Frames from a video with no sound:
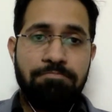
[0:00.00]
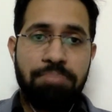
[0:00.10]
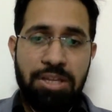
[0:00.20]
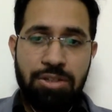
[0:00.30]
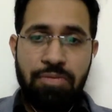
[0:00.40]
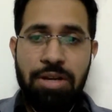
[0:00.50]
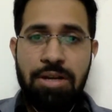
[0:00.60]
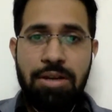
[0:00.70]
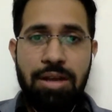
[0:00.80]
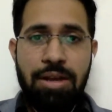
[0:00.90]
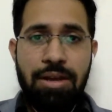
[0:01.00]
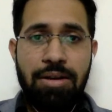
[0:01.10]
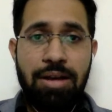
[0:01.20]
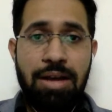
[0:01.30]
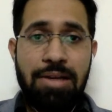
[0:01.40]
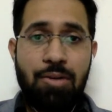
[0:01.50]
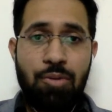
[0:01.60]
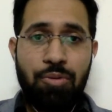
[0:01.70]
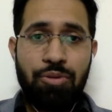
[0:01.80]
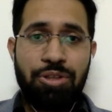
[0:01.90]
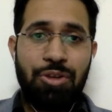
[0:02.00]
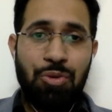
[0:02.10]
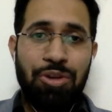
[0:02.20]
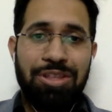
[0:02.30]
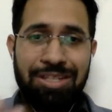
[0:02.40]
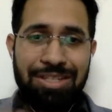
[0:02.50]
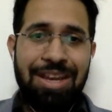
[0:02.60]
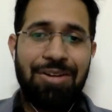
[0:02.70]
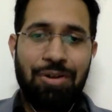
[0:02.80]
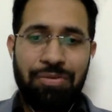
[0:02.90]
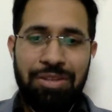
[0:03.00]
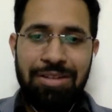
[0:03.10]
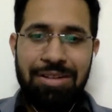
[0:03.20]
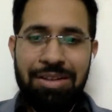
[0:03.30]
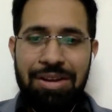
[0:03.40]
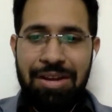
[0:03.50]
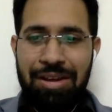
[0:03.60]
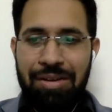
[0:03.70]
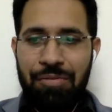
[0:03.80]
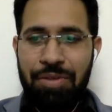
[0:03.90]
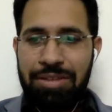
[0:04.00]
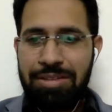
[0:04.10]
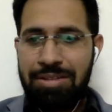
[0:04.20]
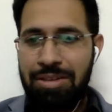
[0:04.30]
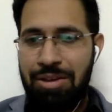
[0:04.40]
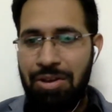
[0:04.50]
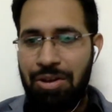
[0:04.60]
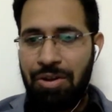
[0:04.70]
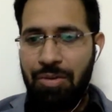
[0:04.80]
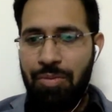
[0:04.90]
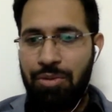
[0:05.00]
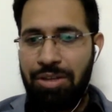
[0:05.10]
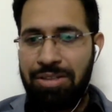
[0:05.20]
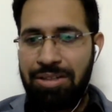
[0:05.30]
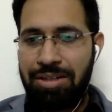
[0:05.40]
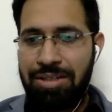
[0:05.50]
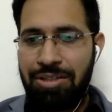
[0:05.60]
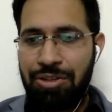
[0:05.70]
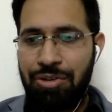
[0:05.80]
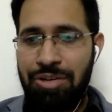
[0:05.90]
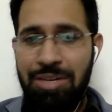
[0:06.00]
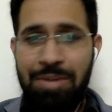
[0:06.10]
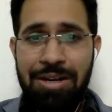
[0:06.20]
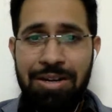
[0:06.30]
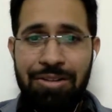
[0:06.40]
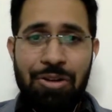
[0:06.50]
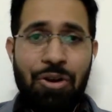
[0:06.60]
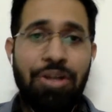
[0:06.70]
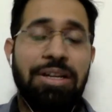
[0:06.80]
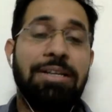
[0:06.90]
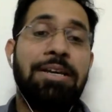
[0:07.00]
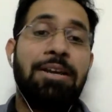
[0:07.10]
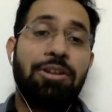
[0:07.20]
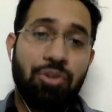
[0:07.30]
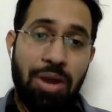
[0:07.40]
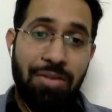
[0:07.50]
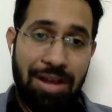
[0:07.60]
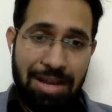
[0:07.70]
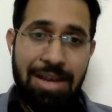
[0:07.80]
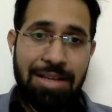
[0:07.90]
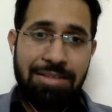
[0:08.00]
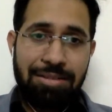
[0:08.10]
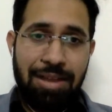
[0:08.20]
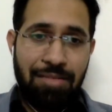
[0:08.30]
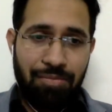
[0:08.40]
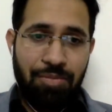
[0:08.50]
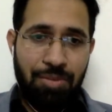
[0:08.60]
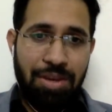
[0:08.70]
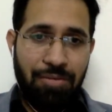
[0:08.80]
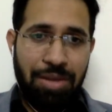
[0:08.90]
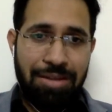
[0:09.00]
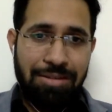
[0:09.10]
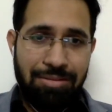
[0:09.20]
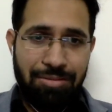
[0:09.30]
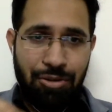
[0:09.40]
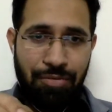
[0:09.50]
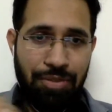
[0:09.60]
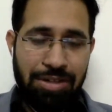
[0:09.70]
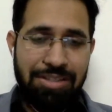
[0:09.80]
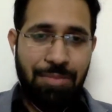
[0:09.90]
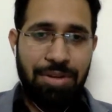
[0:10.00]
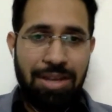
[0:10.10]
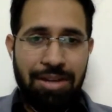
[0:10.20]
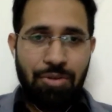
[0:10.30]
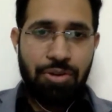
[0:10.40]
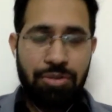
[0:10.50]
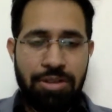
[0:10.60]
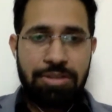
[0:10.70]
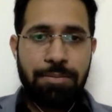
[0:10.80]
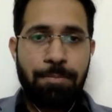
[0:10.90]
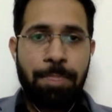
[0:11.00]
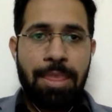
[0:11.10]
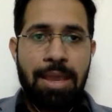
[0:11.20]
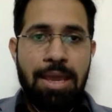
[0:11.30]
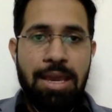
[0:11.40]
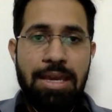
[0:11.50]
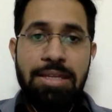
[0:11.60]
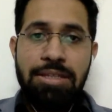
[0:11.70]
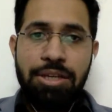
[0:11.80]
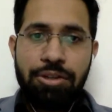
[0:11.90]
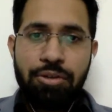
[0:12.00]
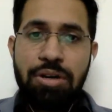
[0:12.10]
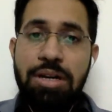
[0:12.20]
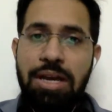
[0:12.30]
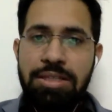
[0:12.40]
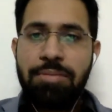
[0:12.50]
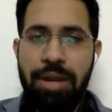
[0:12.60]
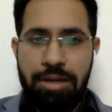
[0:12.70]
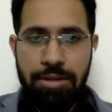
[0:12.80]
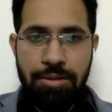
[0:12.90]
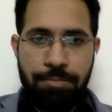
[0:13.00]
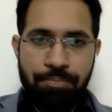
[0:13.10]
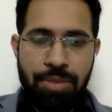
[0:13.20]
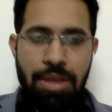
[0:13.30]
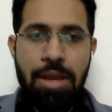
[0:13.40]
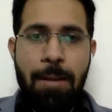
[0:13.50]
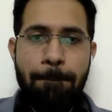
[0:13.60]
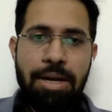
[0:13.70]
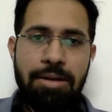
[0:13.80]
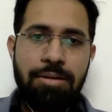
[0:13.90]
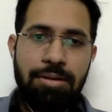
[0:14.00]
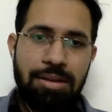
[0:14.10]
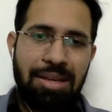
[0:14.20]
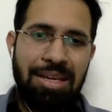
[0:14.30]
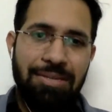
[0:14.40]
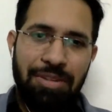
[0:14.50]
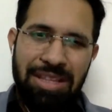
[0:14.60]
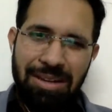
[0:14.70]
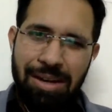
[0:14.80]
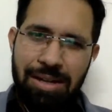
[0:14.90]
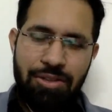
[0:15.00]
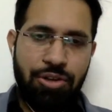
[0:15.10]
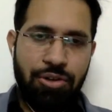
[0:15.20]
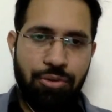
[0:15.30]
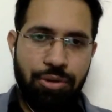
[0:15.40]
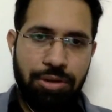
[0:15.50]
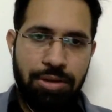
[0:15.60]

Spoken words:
Best of luck. And I'll hope to see you on this side of the fence. Okay, one more thing. So does Institute really matter in the long run? So I asked, in my final sort of little summary, I told you this. Institute does matter. But within an institute,